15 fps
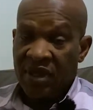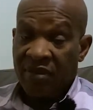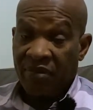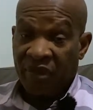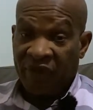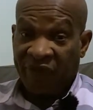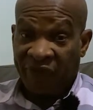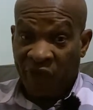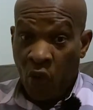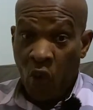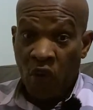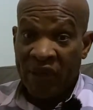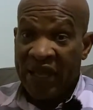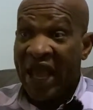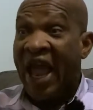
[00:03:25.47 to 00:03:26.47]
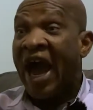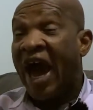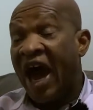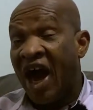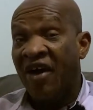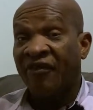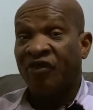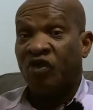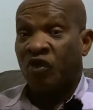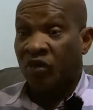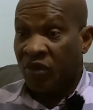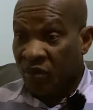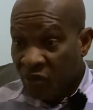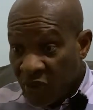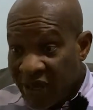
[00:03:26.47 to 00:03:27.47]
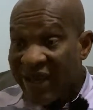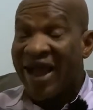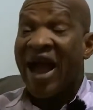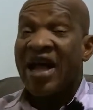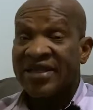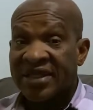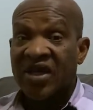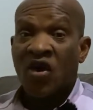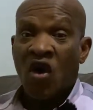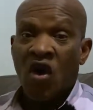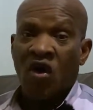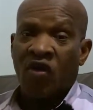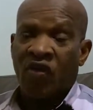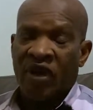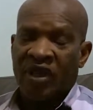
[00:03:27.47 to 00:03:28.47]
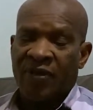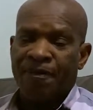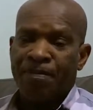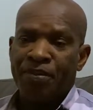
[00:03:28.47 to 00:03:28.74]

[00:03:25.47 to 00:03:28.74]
before they have to cast the concrete,